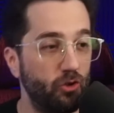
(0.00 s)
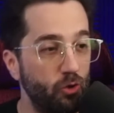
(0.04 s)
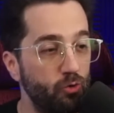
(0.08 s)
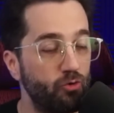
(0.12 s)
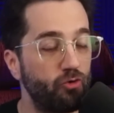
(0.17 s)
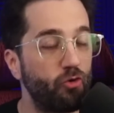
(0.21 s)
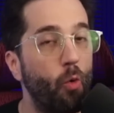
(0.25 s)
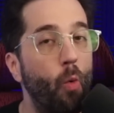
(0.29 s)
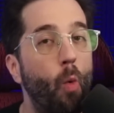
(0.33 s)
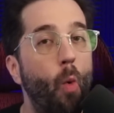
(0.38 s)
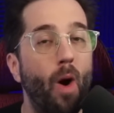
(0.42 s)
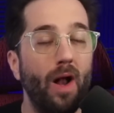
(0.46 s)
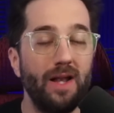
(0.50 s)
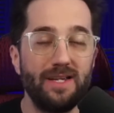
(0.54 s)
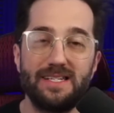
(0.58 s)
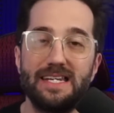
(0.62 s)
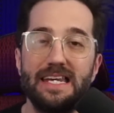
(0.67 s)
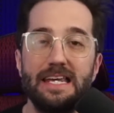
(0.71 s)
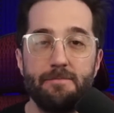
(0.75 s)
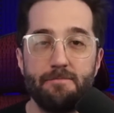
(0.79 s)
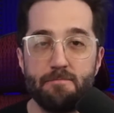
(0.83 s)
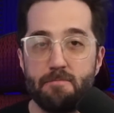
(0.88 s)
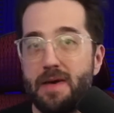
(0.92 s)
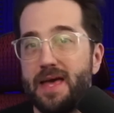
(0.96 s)
do
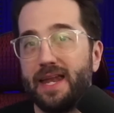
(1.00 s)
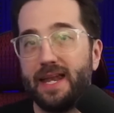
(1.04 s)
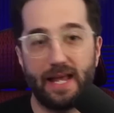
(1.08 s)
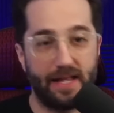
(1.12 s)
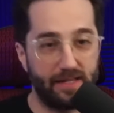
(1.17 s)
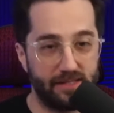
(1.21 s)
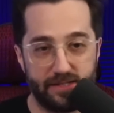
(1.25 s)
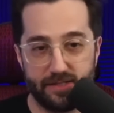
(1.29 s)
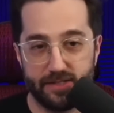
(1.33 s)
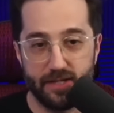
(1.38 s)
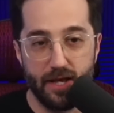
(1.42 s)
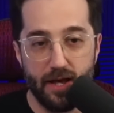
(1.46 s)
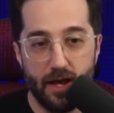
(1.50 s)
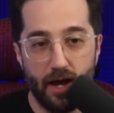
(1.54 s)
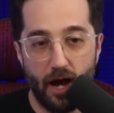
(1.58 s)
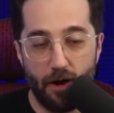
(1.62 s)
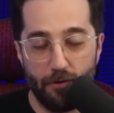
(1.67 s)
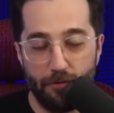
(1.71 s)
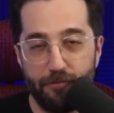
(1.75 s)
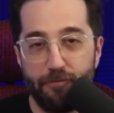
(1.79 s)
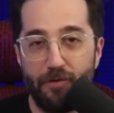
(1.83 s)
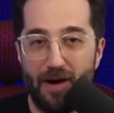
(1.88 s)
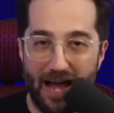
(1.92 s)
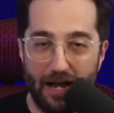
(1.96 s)
20 minutes
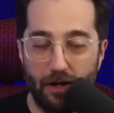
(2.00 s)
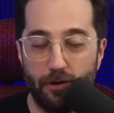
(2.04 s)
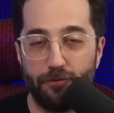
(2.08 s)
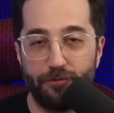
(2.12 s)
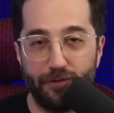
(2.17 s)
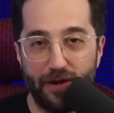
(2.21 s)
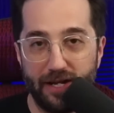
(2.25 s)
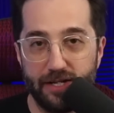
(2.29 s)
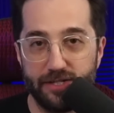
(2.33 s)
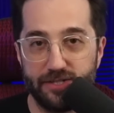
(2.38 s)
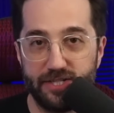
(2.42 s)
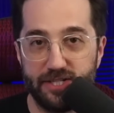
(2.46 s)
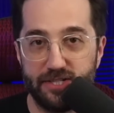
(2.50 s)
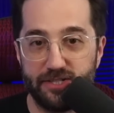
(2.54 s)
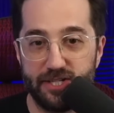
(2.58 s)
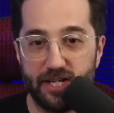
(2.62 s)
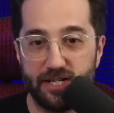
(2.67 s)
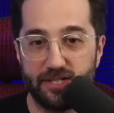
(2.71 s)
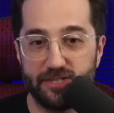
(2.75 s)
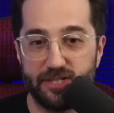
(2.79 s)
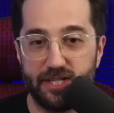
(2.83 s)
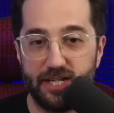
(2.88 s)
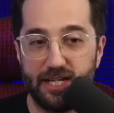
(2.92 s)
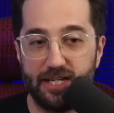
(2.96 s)
of Final Fantasy
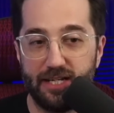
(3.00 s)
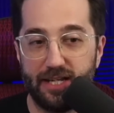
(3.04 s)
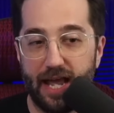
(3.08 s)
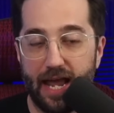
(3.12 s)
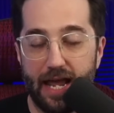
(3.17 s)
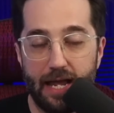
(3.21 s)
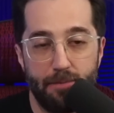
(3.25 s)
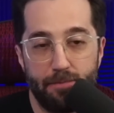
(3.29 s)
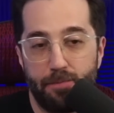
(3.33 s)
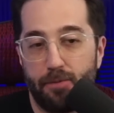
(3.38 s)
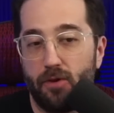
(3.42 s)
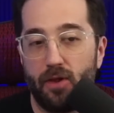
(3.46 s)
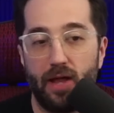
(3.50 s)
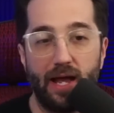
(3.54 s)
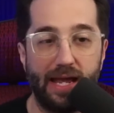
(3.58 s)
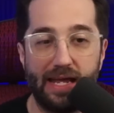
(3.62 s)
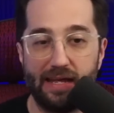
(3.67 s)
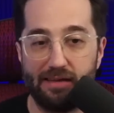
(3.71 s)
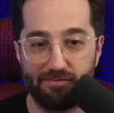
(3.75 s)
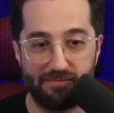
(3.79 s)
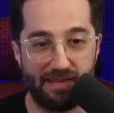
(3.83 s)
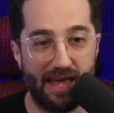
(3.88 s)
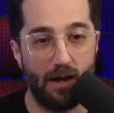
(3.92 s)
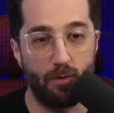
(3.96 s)
XVI
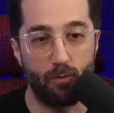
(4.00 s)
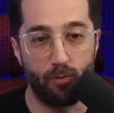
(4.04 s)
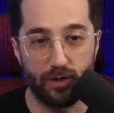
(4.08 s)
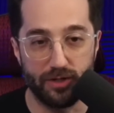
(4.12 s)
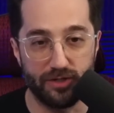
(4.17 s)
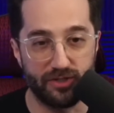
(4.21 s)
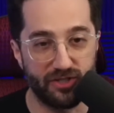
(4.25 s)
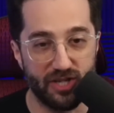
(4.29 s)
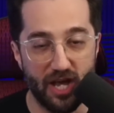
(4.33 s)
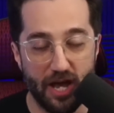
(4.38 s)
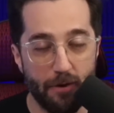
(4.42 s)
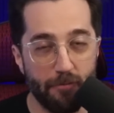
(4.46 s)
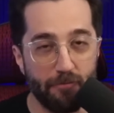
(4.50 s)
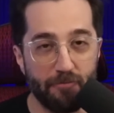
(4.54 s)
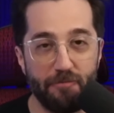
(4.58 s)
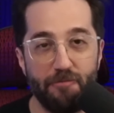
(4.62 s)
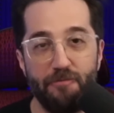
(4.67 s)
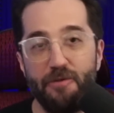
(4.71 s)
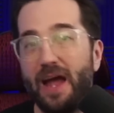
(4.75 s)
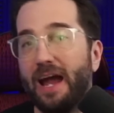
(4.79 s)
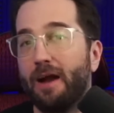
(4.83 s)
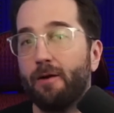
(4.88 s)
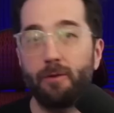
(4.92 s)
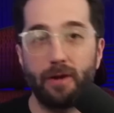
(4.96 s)
gameplay that was
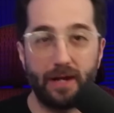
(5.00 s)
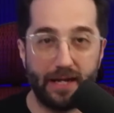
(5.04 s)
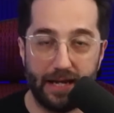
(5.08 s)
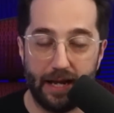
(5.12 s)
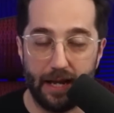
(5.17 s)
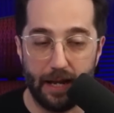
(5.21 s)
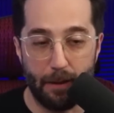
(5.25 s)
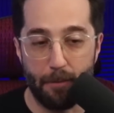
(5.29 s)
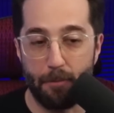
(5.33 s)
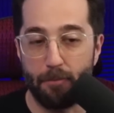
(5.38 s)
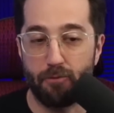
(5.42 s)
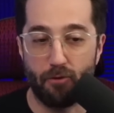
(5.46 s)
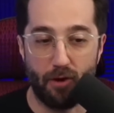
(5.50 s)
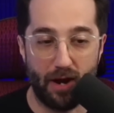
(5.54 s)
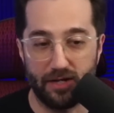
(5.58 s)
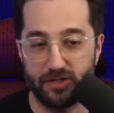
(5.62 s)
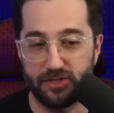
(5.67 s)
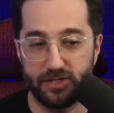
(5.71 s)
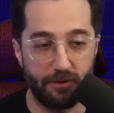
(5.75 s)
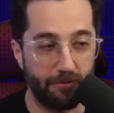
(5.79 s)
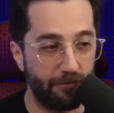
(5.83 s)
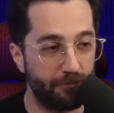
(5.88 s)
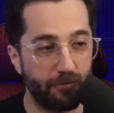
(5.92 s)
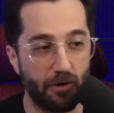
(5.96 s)
very
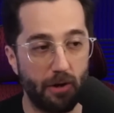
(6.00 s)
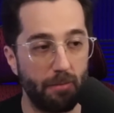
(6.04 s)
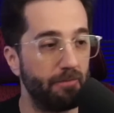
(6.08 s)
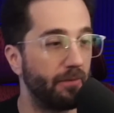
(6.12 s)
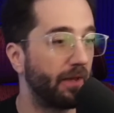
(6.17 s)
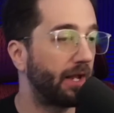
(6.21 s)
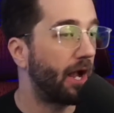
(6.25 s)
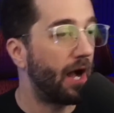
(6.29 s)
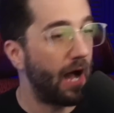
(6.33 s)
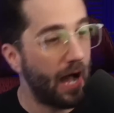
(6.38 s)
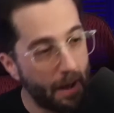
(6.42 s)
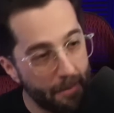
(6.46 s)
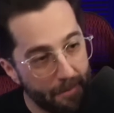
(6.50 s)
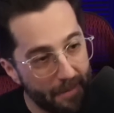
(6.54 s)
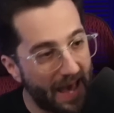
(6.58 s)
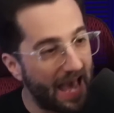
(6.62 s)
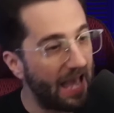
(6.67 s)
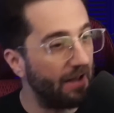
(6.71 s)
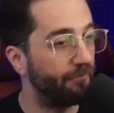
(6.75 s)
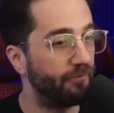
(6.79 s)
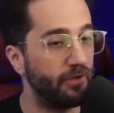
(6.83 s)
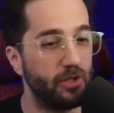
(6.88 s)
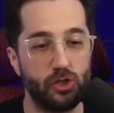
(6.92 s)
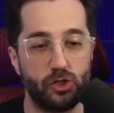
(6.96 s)
impressive. From the
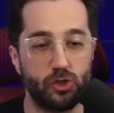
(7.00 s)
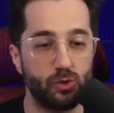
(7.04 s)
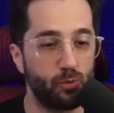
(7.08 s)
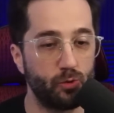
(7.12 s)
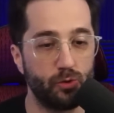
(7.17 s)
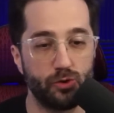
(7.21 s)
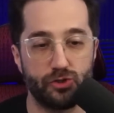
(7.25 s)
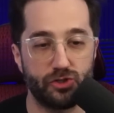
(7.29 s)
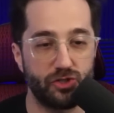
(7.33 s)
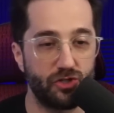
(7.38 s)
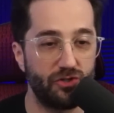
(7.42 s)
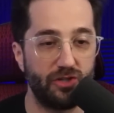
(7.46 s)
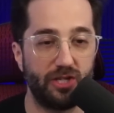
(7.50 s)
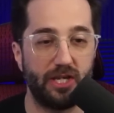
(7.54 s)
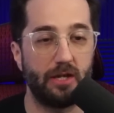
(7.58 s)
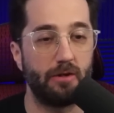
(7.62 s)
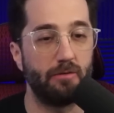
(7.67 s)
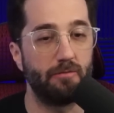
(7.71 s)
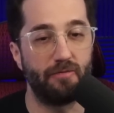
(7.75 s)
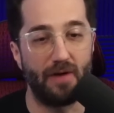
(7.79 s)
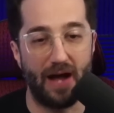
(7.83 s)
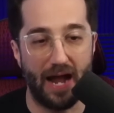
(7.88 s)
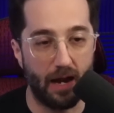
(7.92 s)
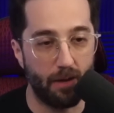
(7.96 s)
combat visuals to the
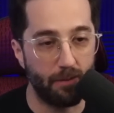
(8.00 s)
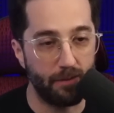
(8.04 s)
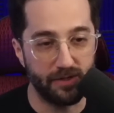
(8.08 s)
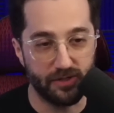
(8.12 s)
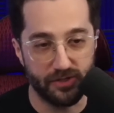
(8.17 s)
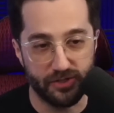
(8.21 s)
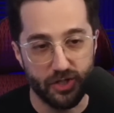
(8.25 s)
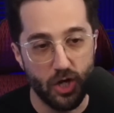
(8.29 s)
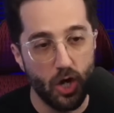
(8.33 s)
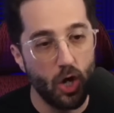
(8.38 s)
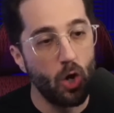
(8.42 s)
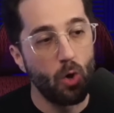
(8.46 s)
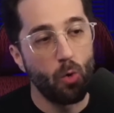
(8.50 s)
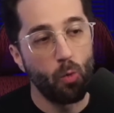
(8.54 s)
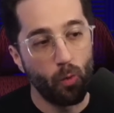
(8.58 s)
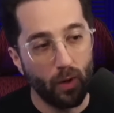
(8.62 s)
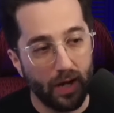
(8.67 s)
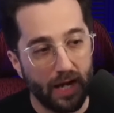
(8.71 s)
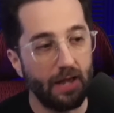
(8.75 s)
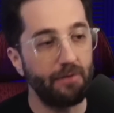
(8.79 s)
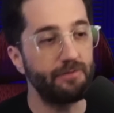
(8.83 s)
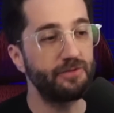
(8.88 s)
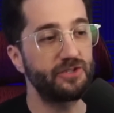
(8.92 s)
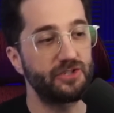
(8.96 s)
environments,
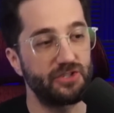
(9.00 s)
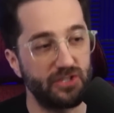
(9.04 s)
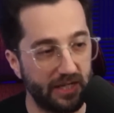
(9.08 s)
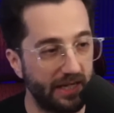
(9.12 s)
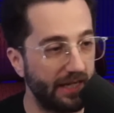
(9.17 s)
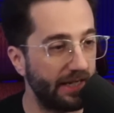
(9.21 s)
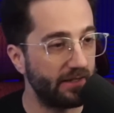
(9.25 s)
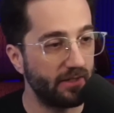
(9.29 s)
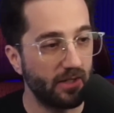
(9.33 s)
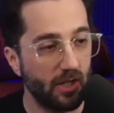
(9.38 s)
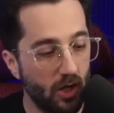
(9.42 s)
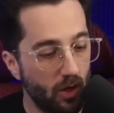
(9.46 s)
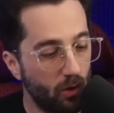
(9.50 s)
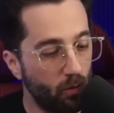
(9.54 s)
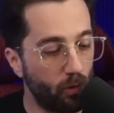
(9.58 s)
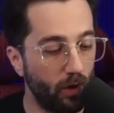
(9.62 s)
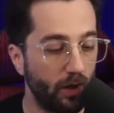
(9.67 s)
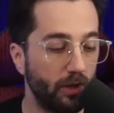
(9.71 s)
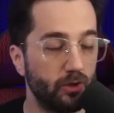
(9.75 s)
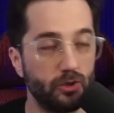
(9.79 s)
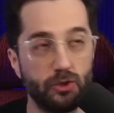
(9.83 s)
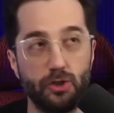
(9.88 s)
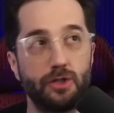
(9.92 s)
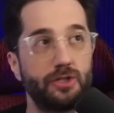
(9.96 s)
we have seen
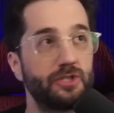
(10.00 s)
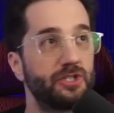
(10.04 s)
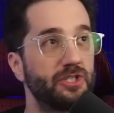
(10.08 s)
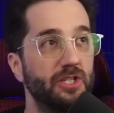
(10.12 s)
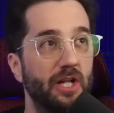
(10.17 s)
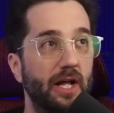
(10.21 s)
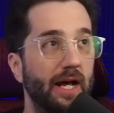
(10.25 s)
what looks